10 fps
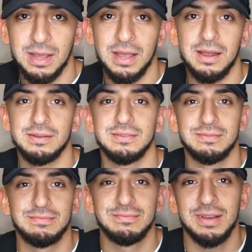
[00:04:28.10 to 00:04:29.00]
I
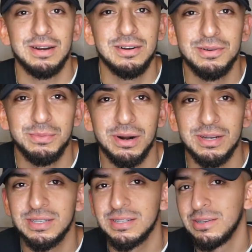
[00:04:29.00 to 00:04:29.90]

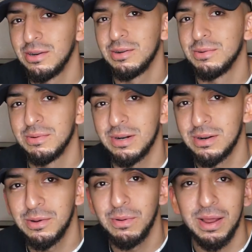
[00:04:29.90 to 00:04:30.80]

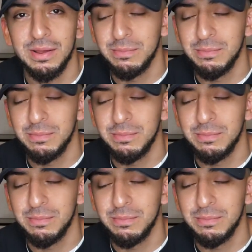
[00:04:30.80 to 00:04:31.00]
don't know why.